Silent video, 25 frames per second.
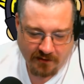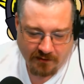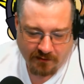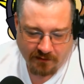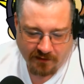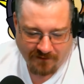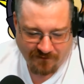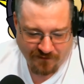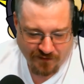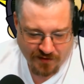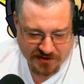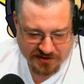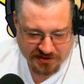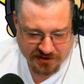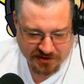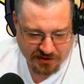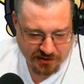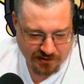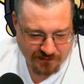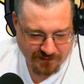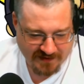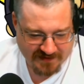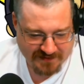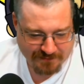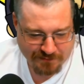refer to the
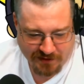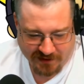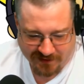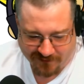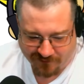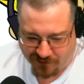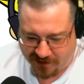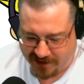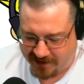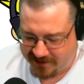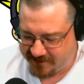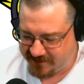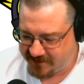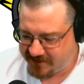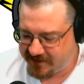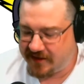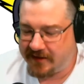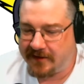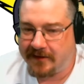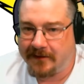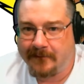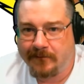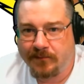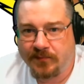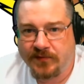U.S. Bill of Rights.
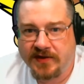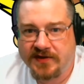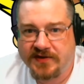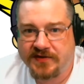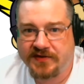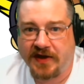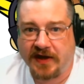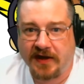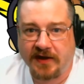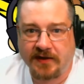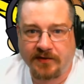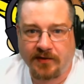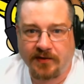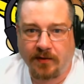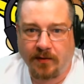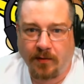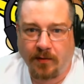Stand